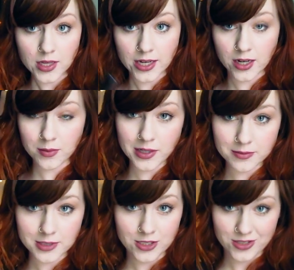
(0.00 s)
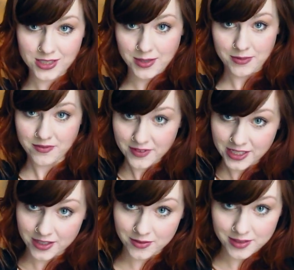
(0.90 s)
And I'll probably do a separate
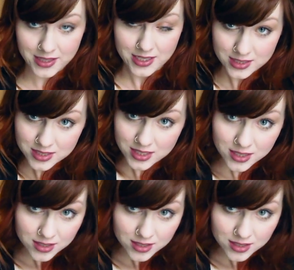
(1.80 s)
video on this.